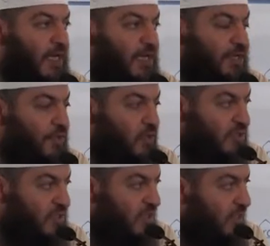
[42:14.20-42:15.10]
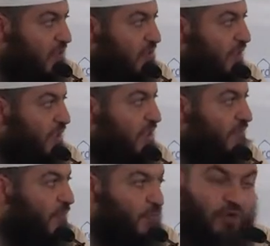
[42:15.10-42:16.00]
I recorded a
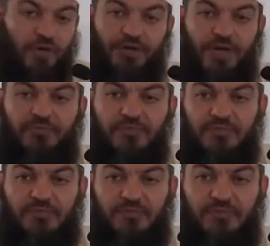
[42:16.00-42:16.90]
TV program,